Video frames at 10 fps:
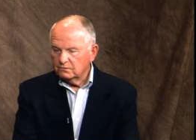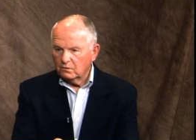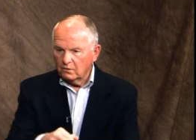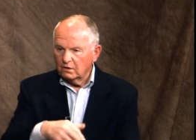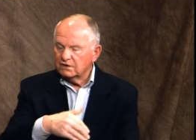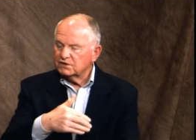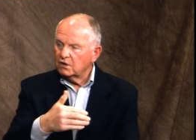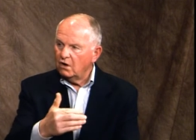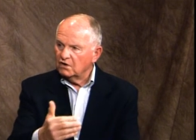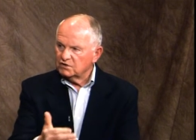Yeah, all these
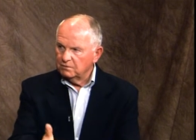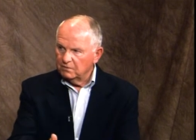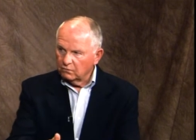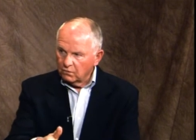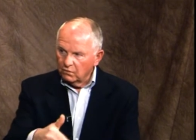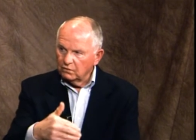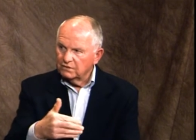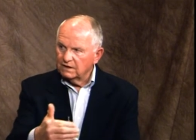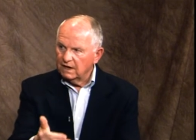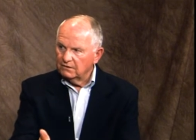costs know. could be rolled
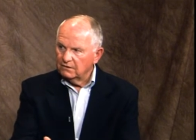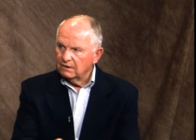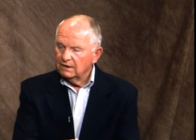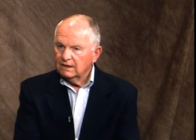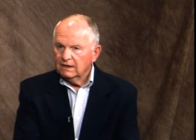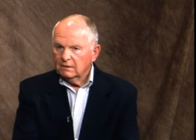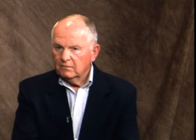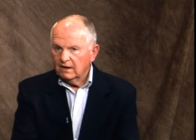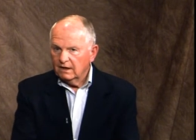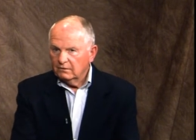together,
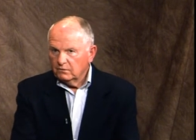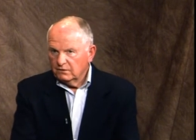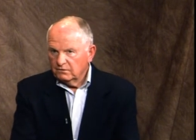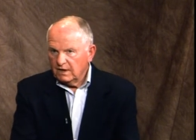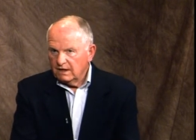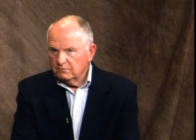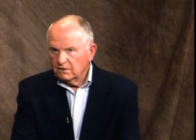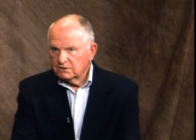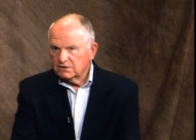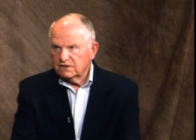but we're five
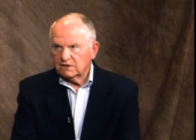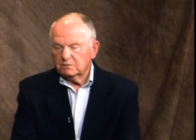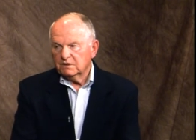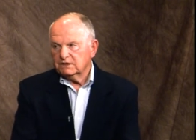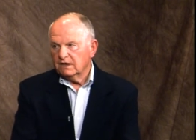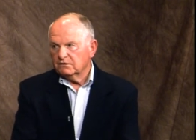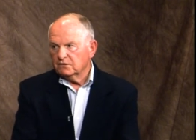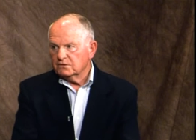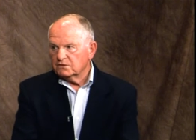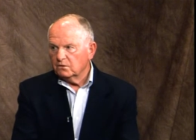months, six months after
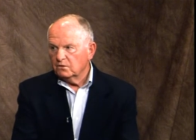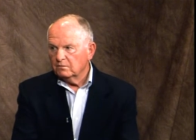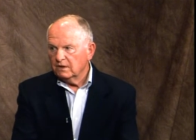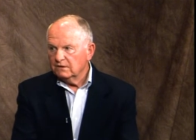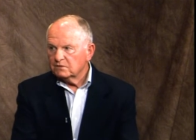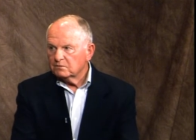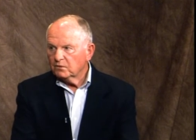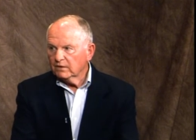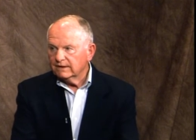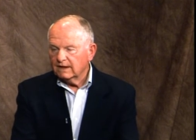the storm. By this
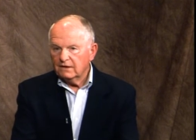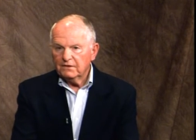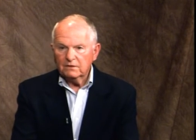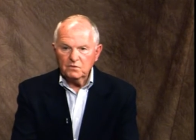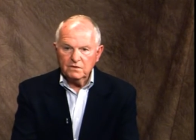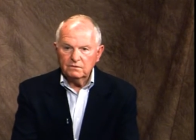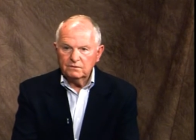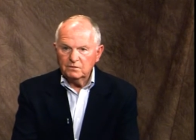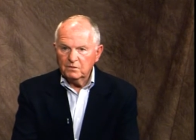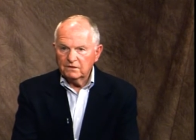point, I think within
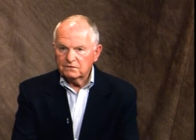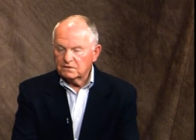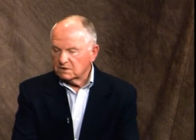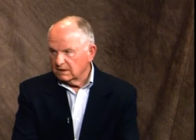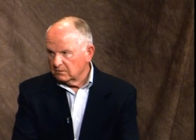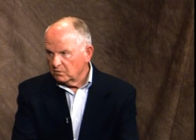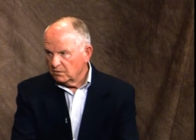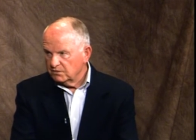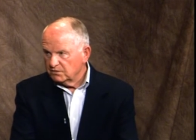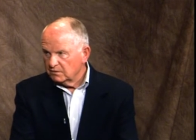two months, the select
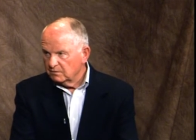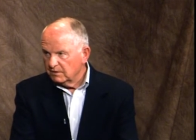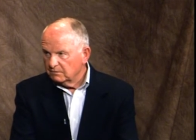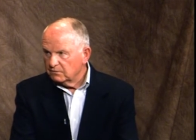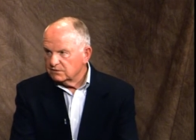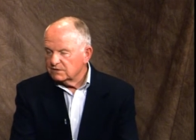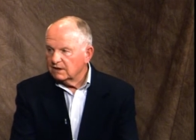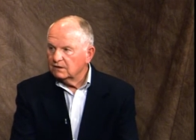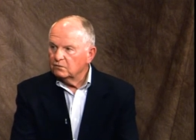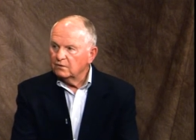board should have been
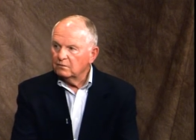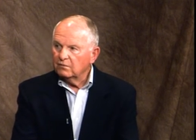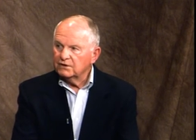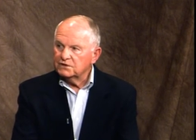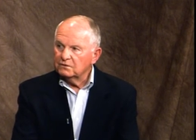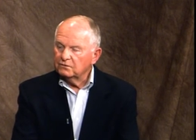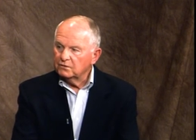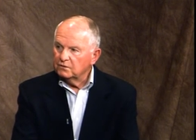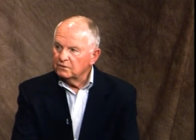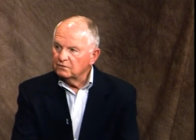presented with a budget
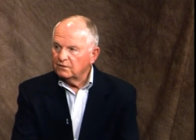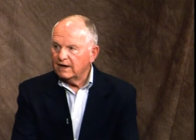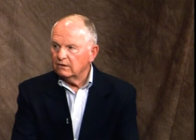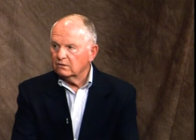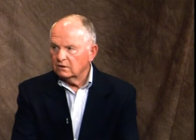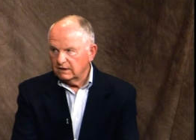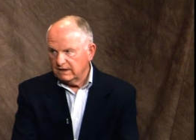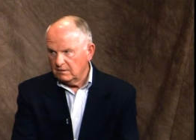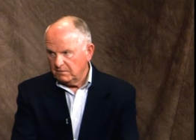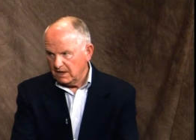for the final
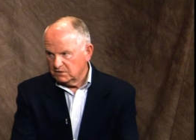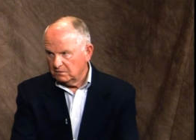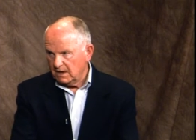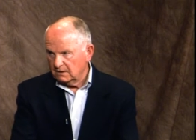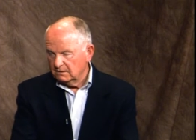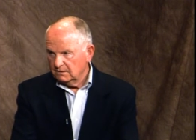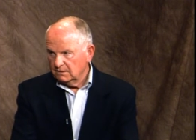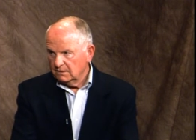cleanup aspect. Mm -hmm.